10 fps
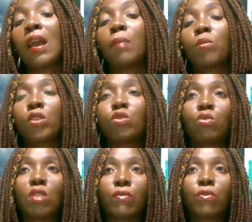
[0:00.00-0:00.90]
I'm going
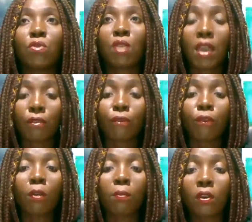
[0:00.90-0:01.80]
to give you a
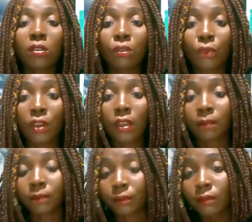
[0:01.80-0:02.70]
4 months free